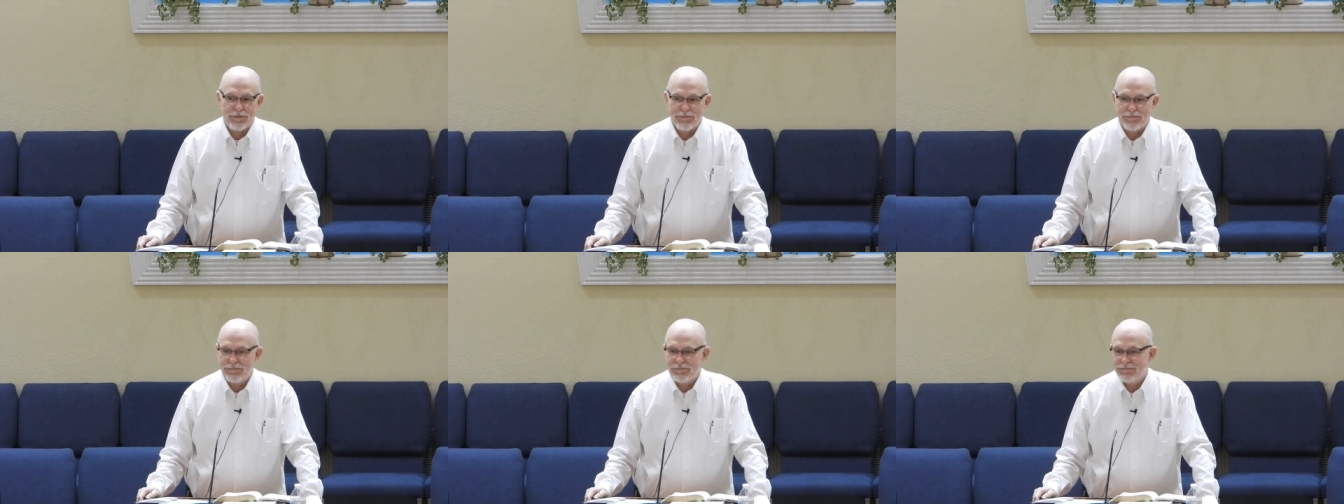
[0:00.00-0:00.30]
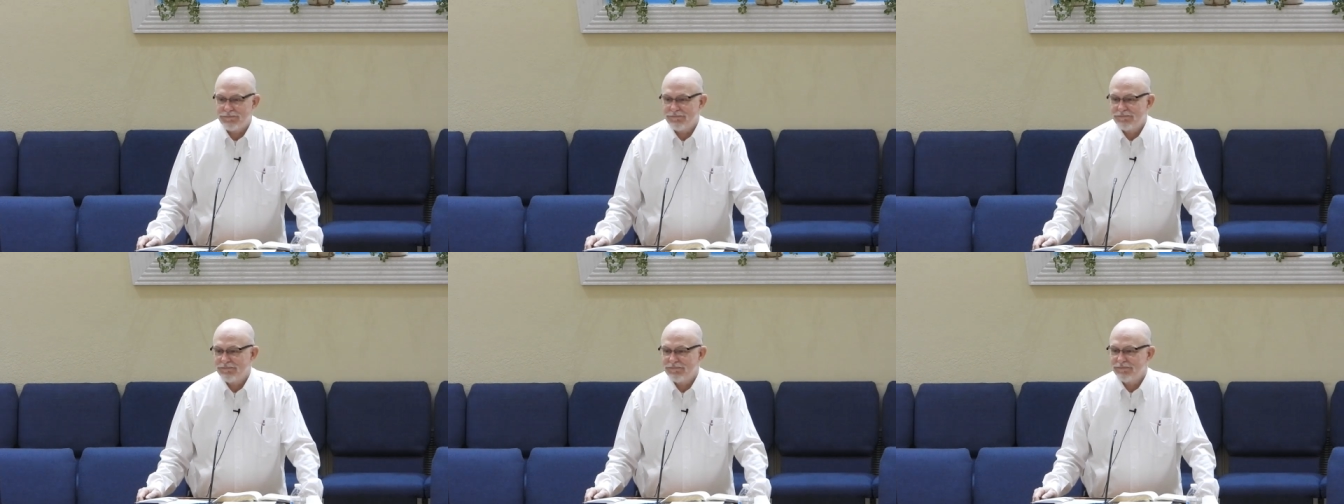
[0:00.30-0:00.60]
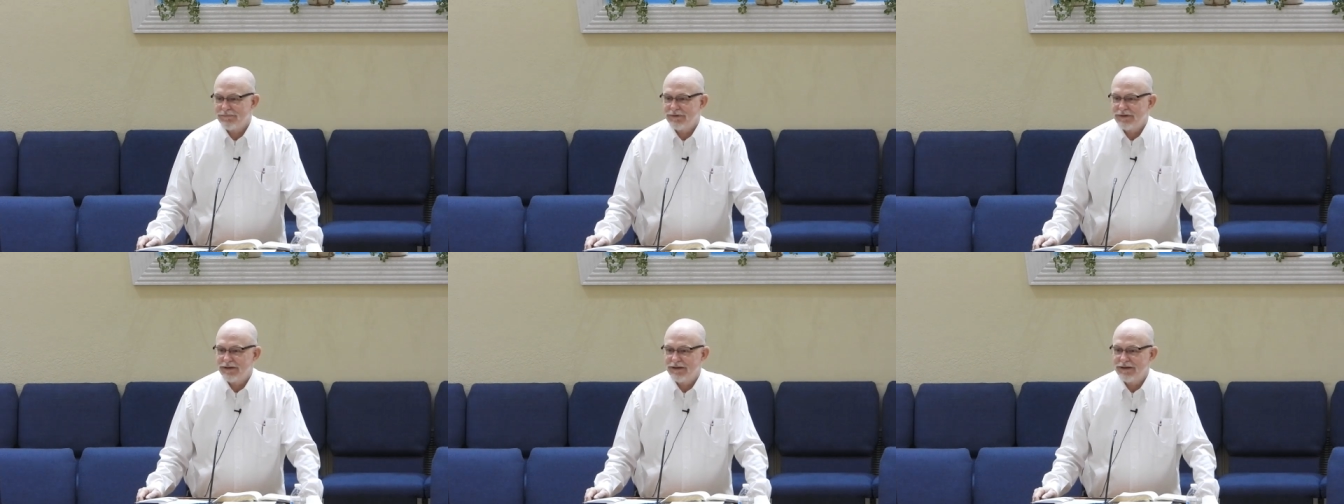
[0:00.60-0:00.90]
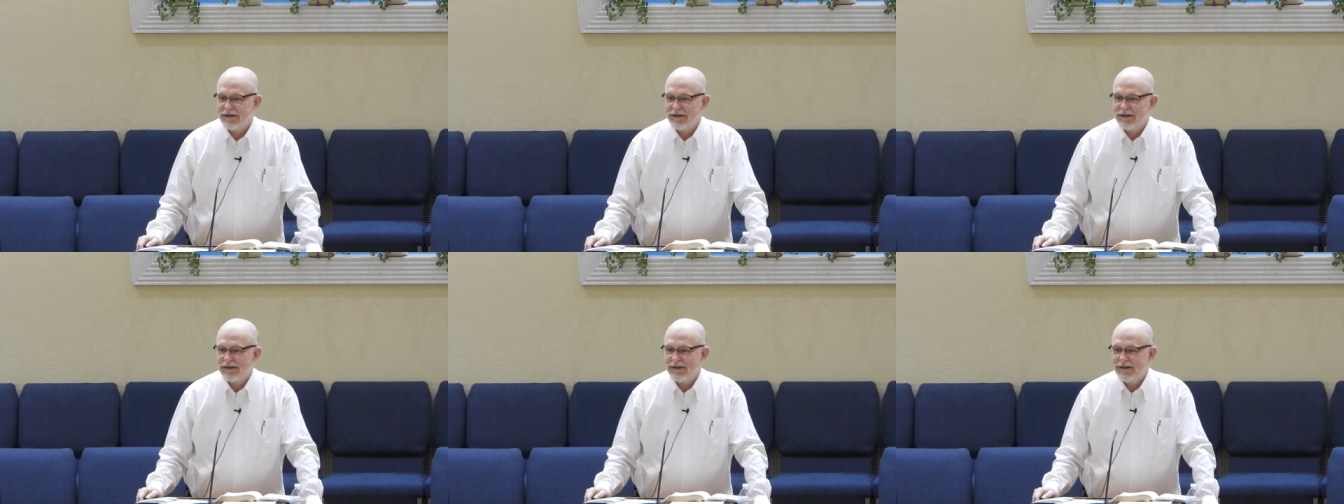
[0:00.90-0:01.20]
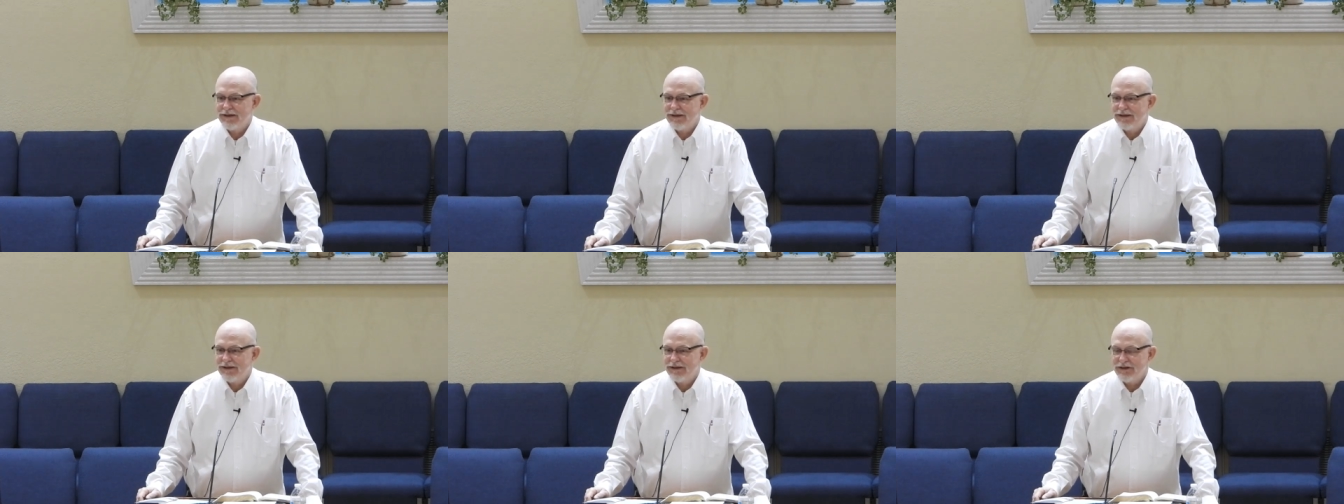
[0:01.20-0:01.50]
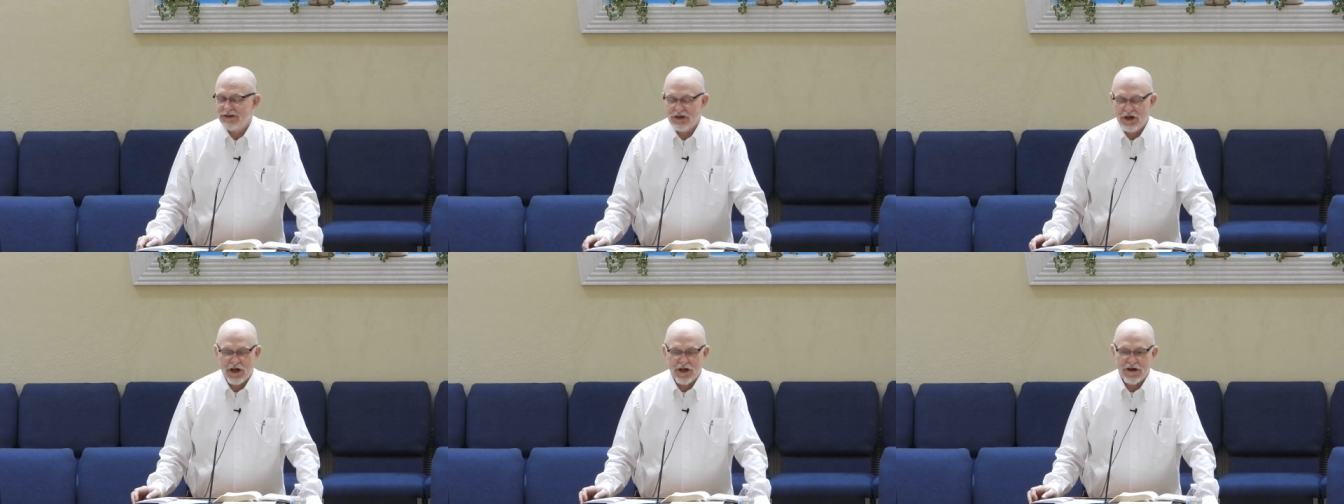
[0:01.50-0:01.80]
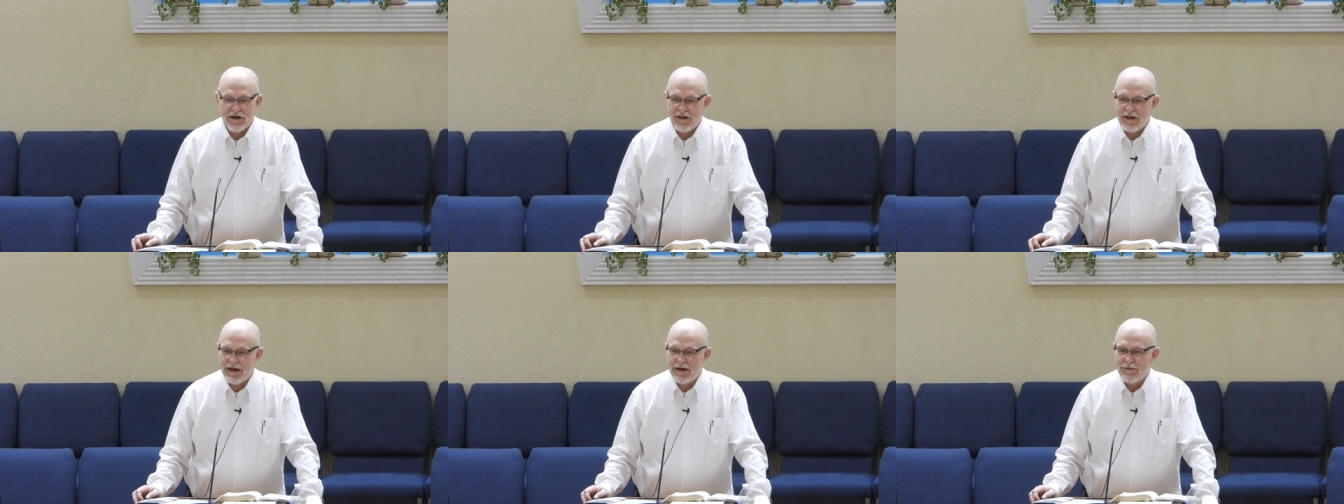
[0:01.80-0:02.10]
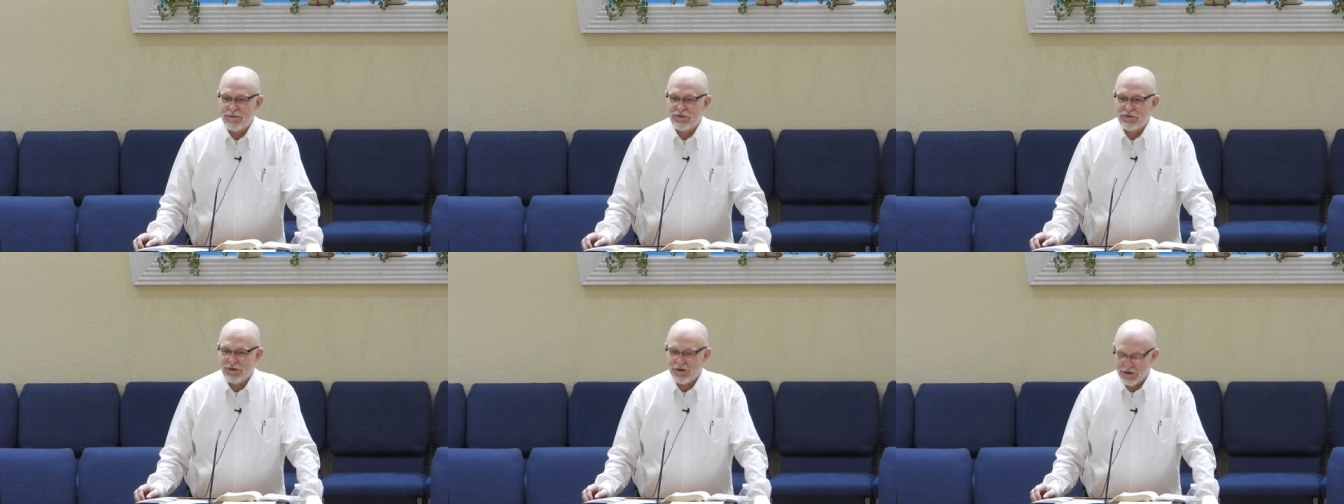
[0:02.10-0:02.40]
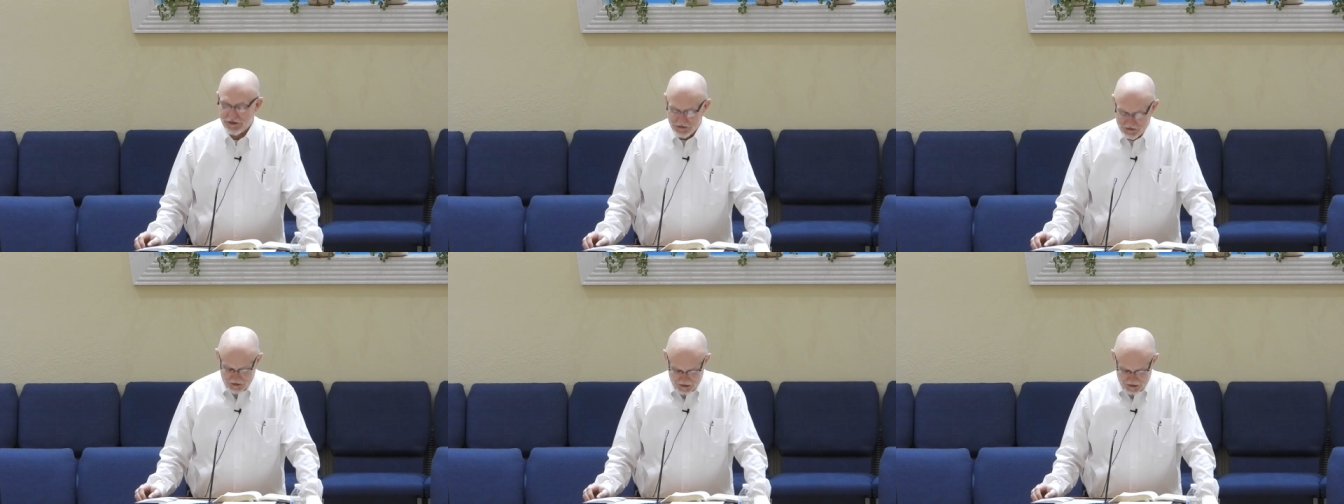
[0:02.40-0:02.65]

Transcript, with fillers: them. None of that was going to